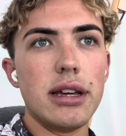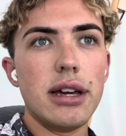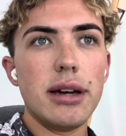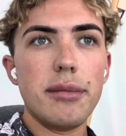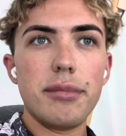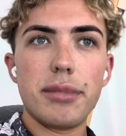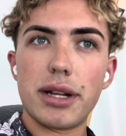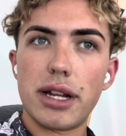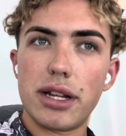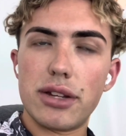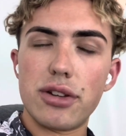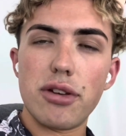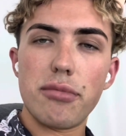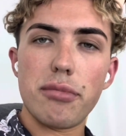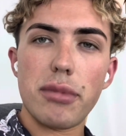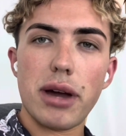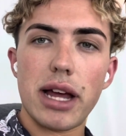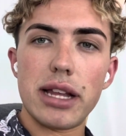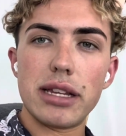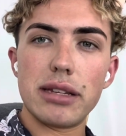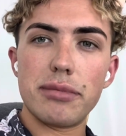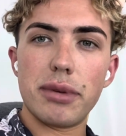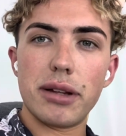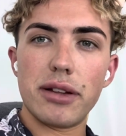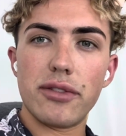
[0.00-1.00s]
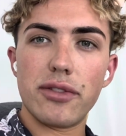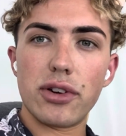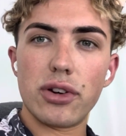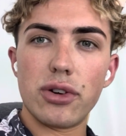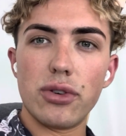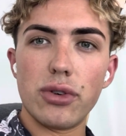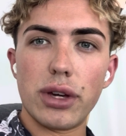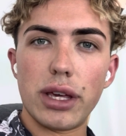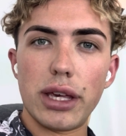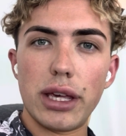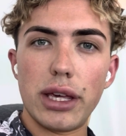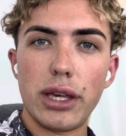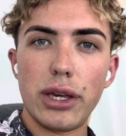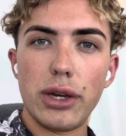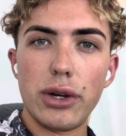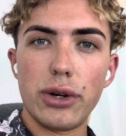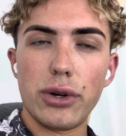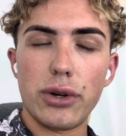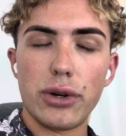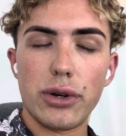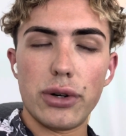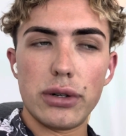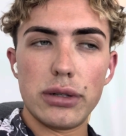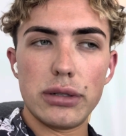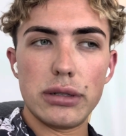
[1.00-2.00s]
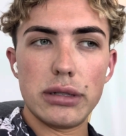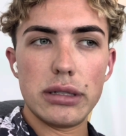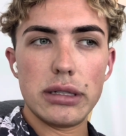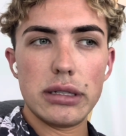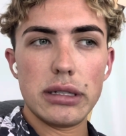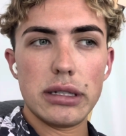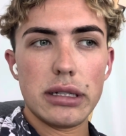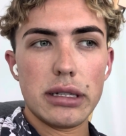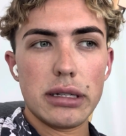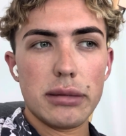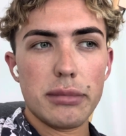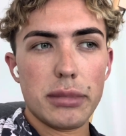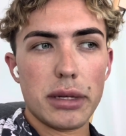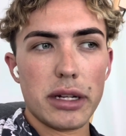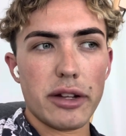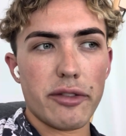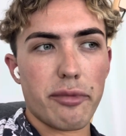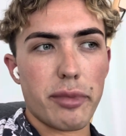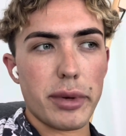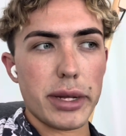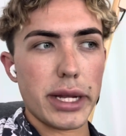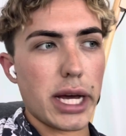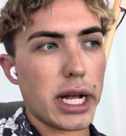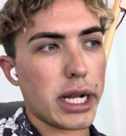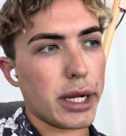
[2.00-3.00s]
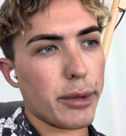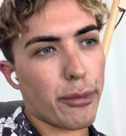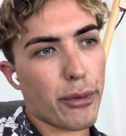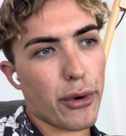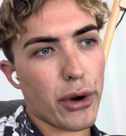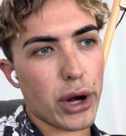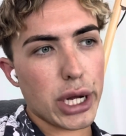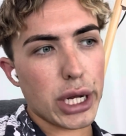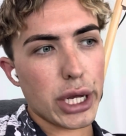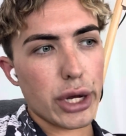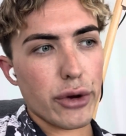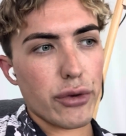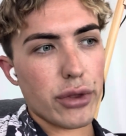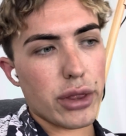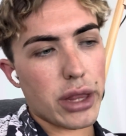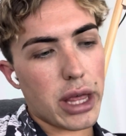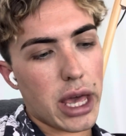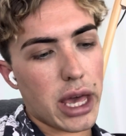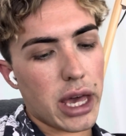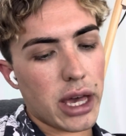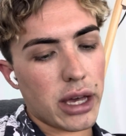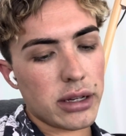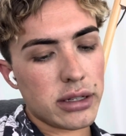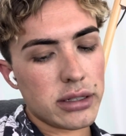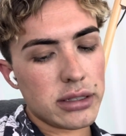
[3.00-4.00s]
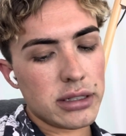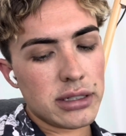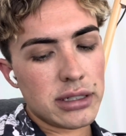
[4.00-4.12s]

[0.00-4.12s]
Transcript: but I don't mind a bit of a cookie or bit of banana bread here and there,